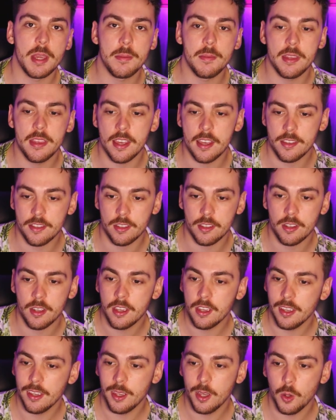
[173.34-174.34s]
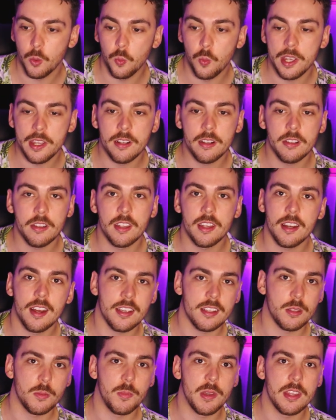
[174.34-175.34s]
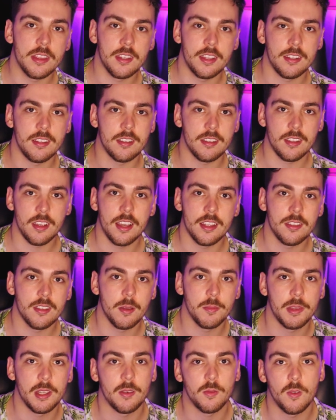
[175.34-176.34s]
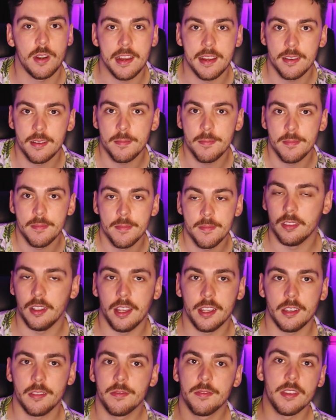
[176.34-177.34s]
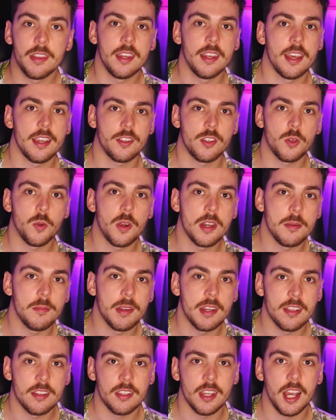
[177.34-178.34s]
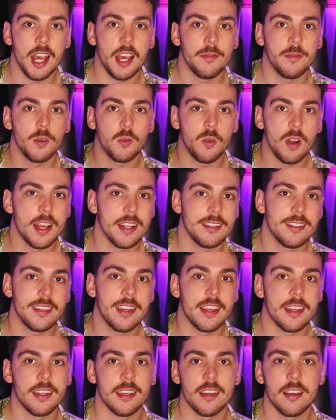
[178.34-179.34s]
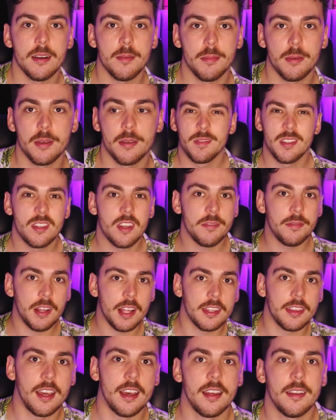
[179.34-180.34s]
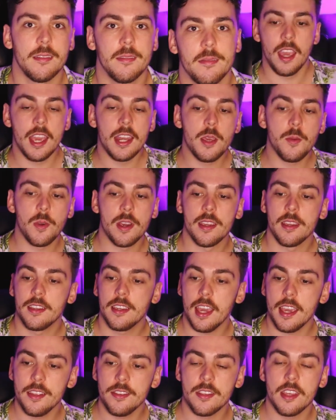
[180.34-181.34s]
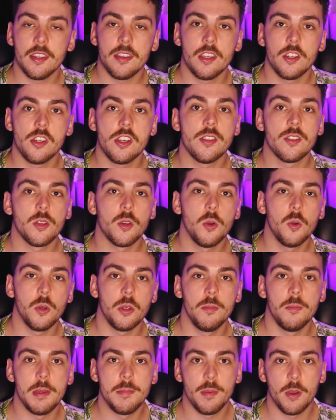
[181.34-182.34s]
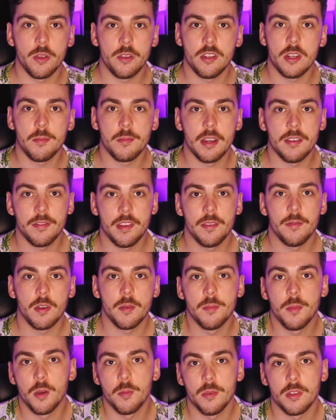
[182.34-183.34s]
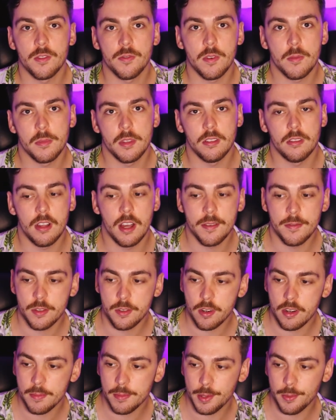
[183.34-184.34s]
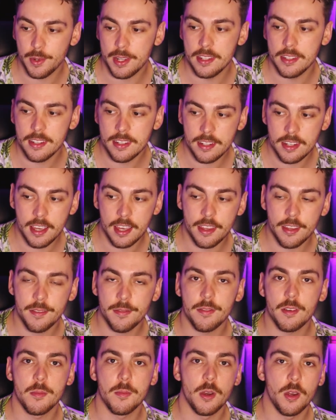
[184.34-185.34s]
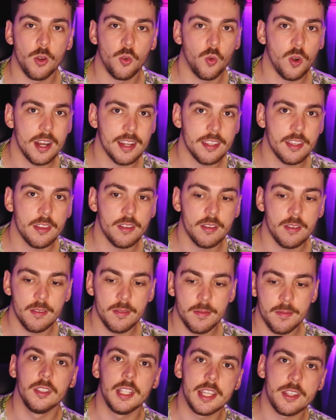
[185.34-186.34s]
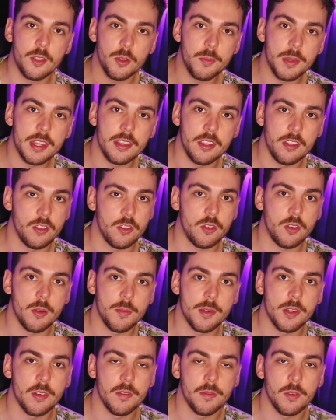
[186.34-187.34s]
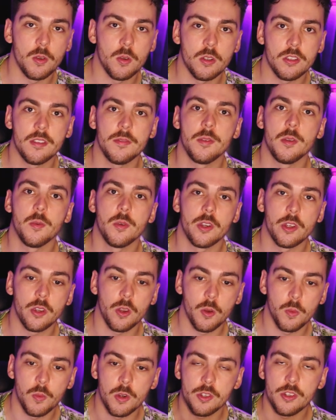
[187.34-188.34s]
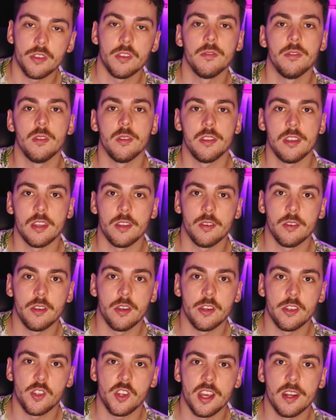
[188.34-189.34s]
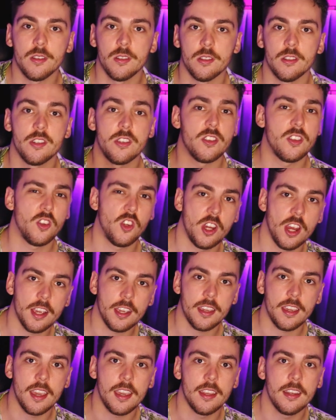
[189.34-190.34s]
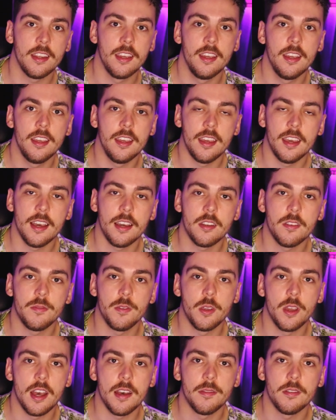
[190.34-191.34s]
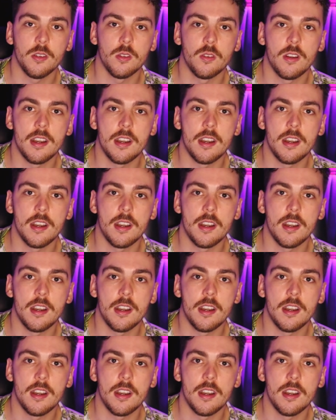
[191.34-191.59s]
maybe there's a wheel that I spin that decides something random. Like for the next 20 minutes, I have to write standing up. Stuff that. Anyway, Kate said that she's cool with me posting my favorite moments from the live stream that we did together from her writeathon. Links will be in the description, of course, if you want to go watch the full thing on her channel, or just check Kate out if you haven't